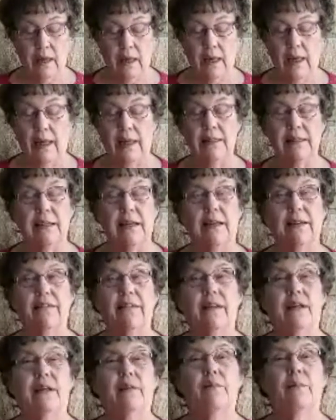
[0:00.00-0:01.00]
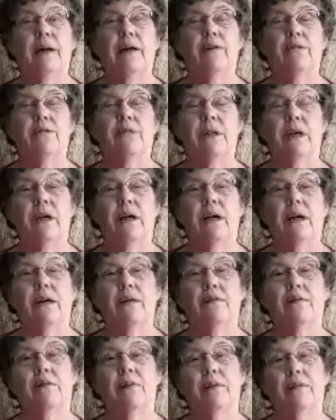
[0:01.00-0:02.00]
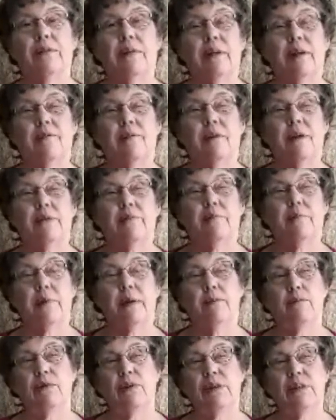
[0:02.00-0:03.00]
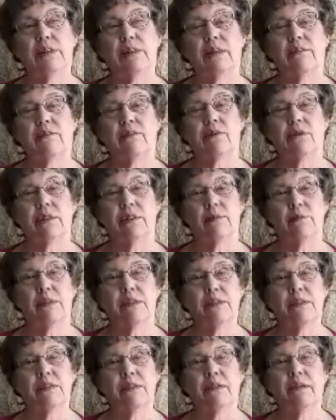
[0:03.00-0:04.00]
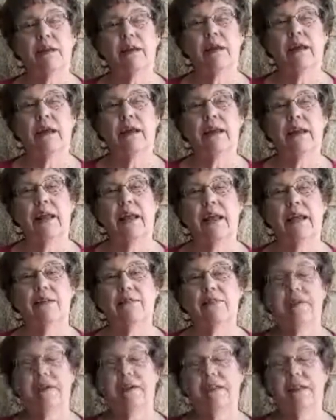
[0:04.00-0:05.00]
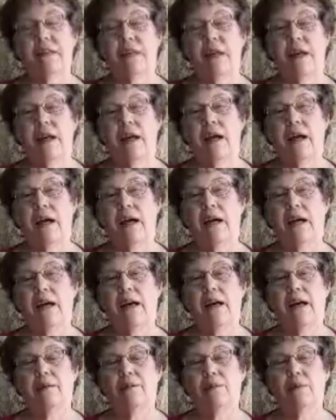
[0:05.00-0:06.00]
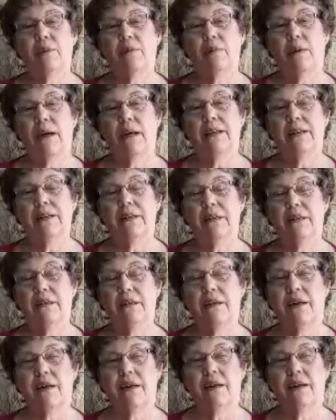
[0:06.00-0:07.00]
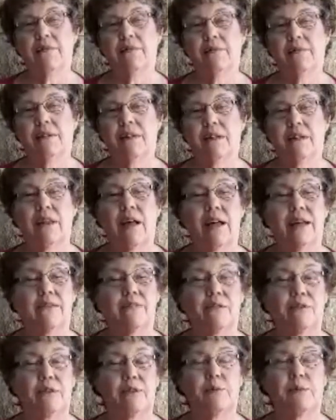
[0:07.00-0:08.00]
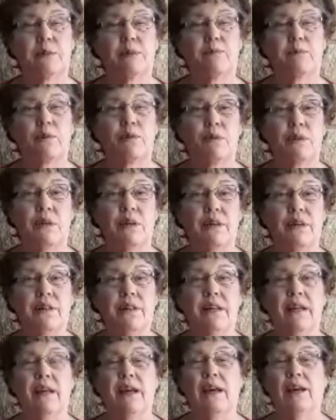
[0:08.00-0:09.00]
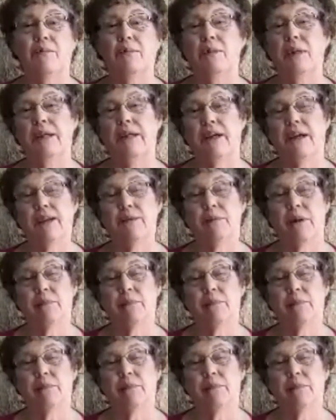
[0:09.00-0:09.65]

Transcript: As I think about uh, memories of Christmas and Advent, uh, I'm reminded of a lot of Christmas music because my